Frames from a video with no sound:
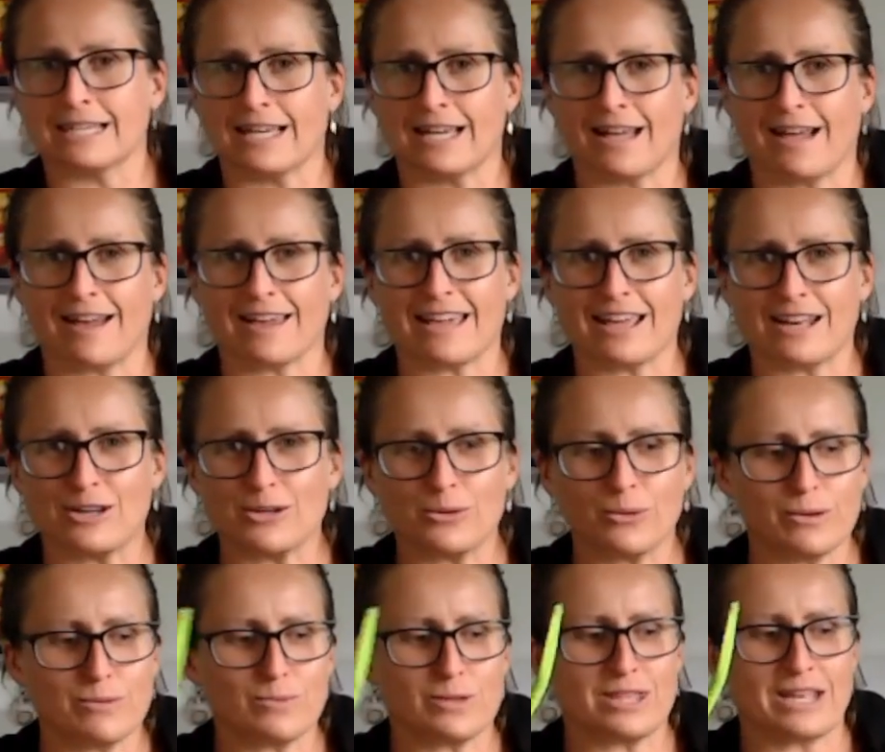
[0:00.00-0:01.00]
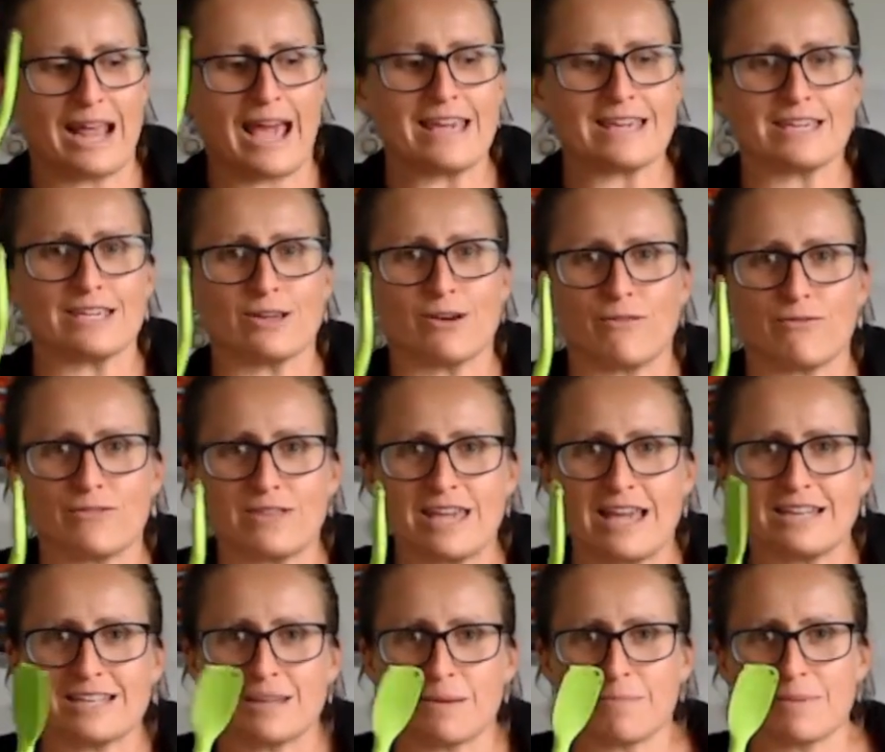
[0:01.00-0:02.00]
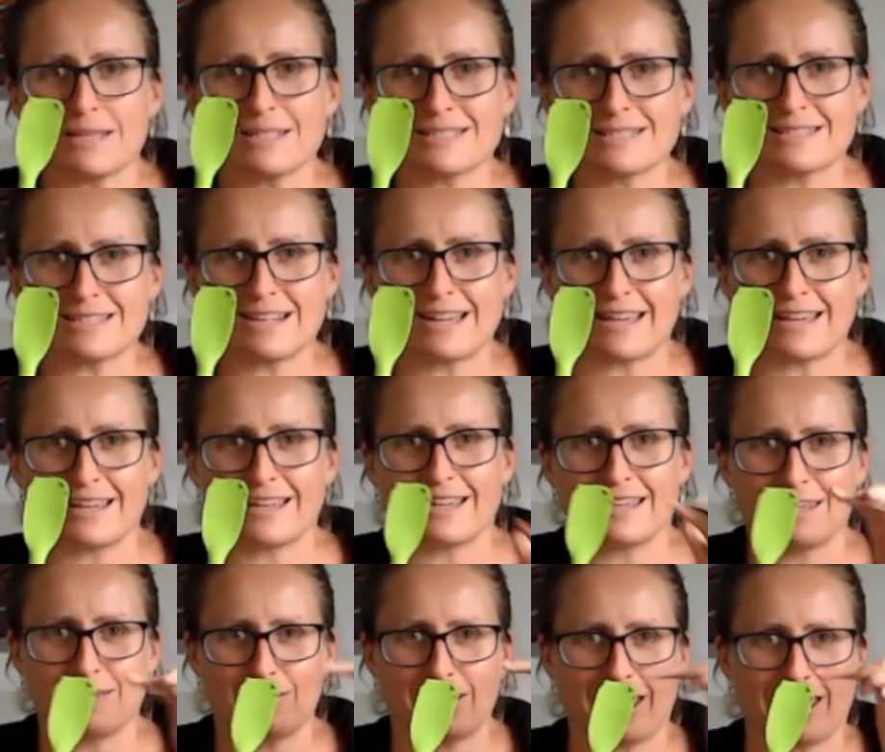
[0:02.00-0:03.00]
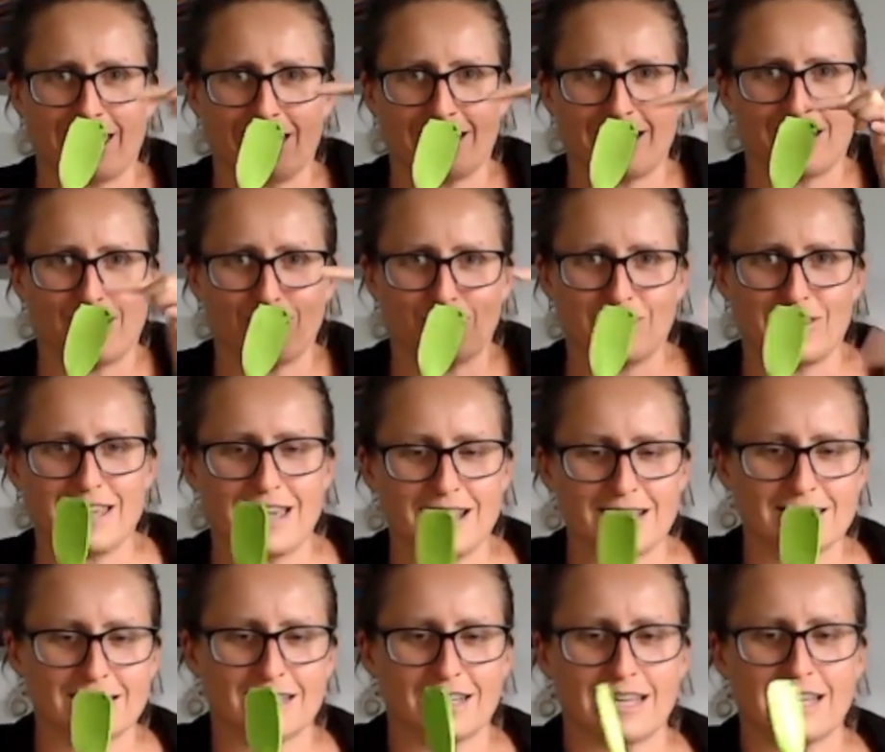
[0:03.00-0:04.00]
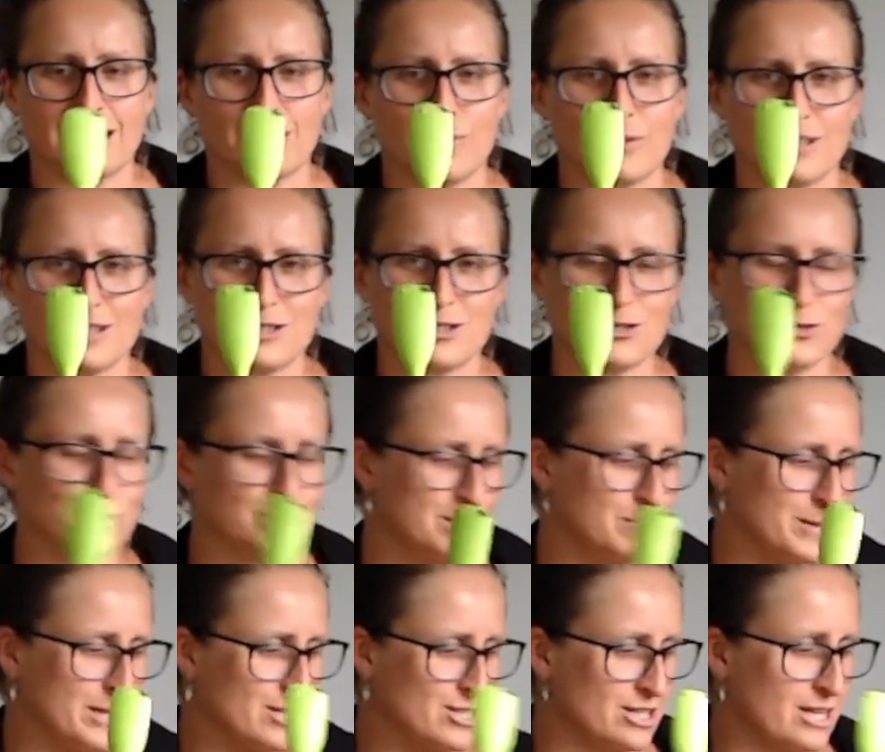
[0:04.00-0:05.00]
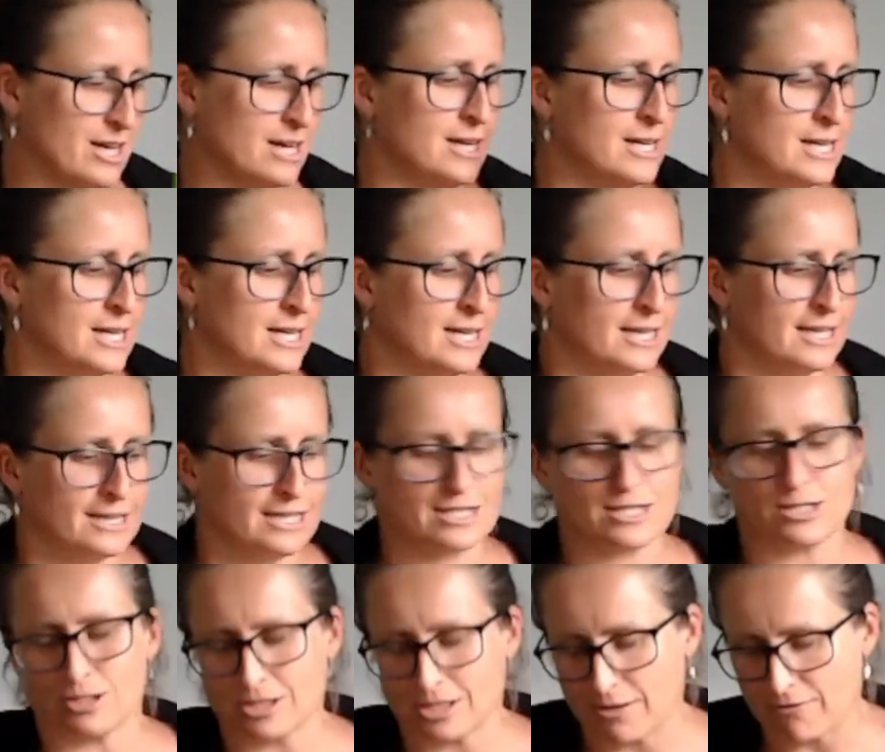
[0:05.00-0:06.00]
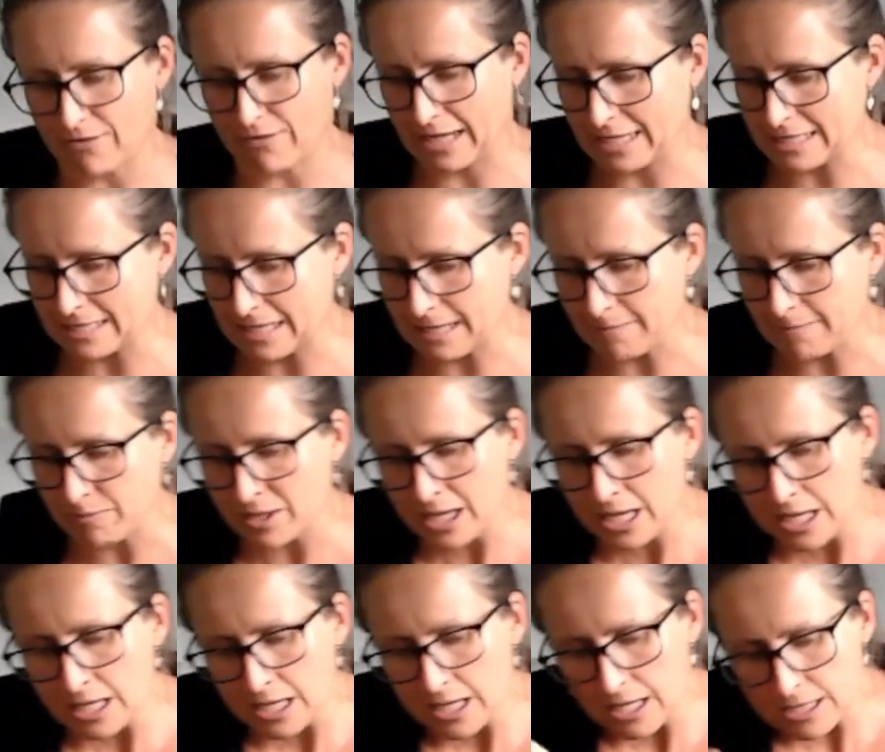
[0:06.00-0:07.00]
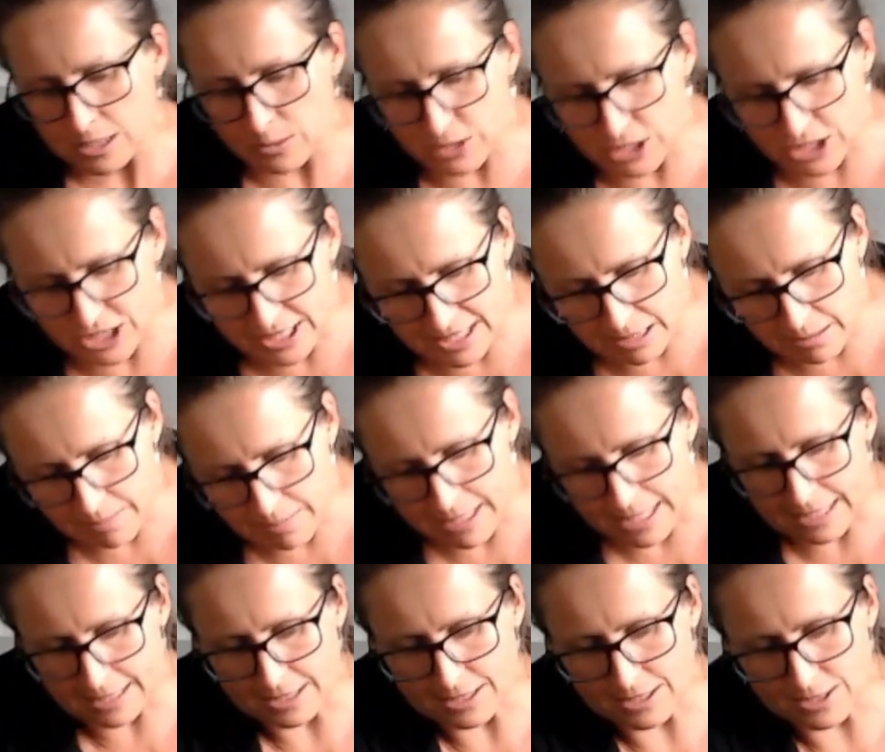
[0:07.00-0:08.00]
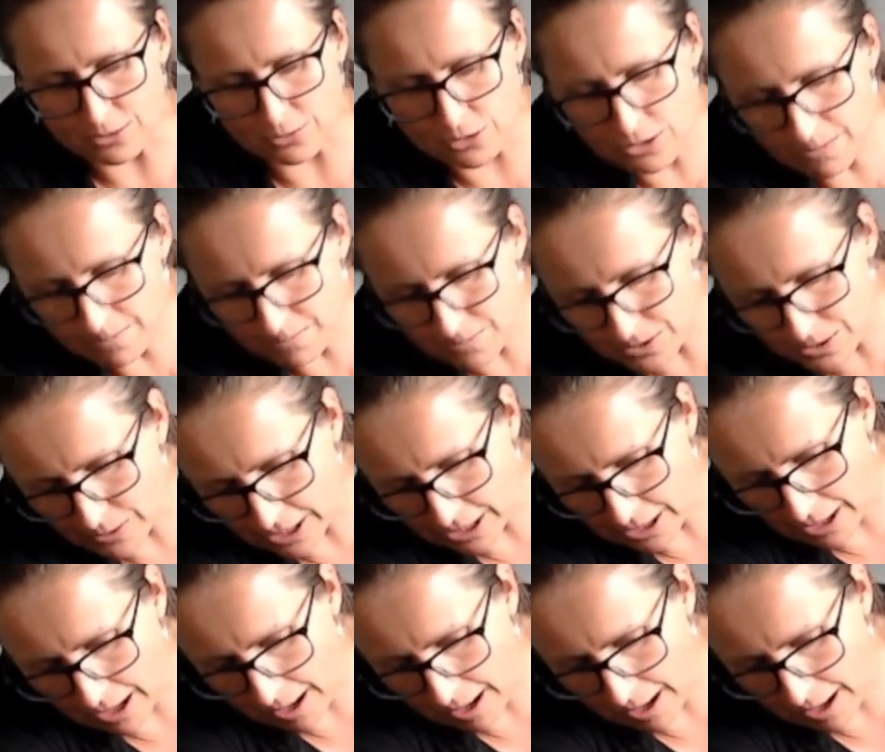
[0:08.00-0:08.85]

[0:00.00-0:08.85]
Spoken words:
I get annoyed with it hanging off the end in bits and I give it a haircut off the end and I end up with a short spatula. That's not so flexy. So we're just going to mix this through. So we're going to go